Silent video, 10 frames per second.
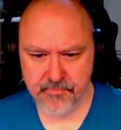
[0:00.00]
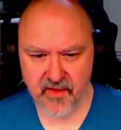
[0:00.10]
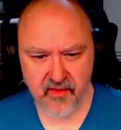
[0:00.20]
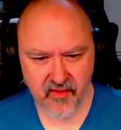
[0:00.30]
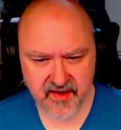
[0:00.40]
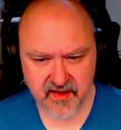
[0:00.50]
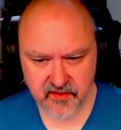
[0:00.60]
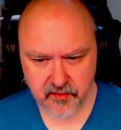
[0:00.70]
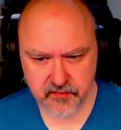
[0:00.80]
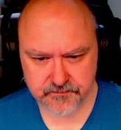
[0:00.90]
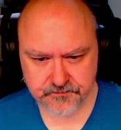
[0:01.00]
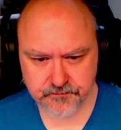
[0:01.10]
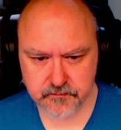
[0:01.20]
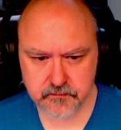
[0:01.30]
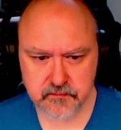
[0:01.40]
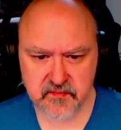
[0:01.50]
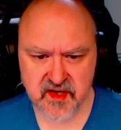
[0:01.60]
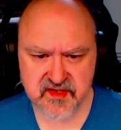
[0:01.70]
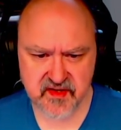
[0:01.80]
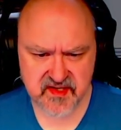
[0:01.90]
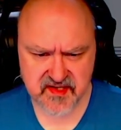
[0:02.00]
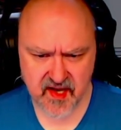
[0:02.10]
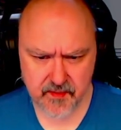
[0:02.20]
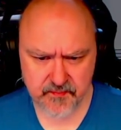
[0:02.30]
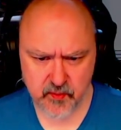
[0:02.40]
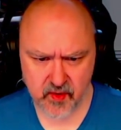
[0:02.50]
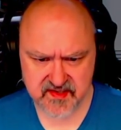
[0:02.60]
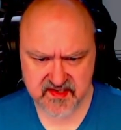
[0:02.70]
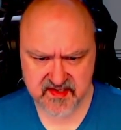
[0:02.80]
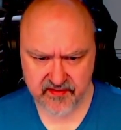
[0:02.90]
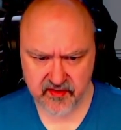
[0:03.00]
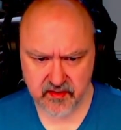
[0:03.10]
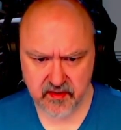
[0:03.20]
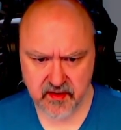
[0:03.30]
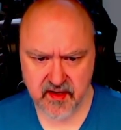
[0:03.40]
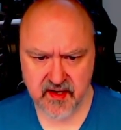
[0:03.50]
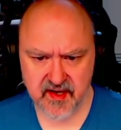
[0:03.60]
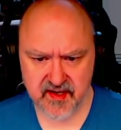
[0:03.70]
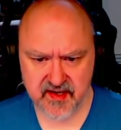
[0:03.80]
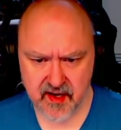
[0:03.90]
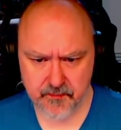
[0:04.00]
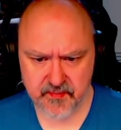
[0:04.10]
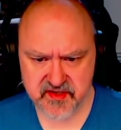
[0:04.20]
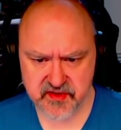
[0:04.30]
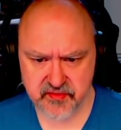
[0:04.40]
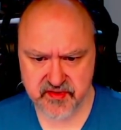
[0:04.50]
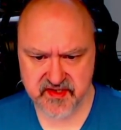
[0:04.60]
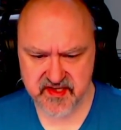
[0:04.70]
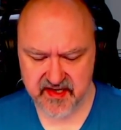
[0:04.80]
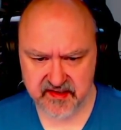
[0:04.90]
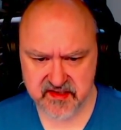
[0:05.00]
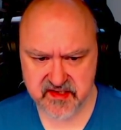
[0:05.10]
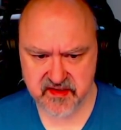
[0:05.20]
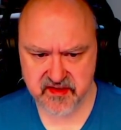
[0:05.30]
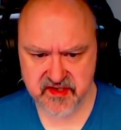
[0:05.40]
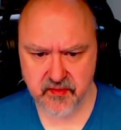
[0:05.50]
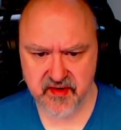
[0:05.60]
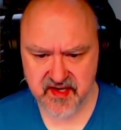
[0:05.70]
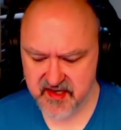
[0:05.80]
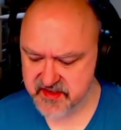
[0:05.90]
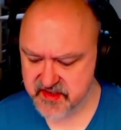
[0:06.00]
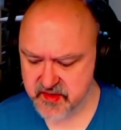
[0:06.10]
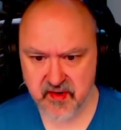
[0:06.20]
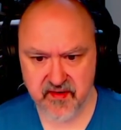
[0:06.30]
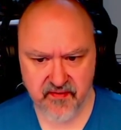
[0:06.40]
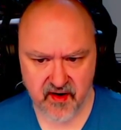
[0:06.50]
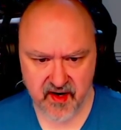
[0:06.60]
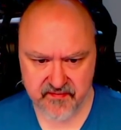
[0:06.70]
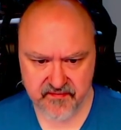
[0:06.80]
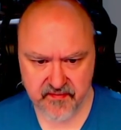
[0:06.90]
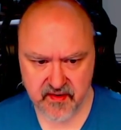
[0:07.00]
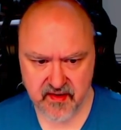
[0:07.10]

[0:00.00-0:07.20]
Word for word: I like it though. So this can't be 1 7, it can't be 2 6, so it is 3 5.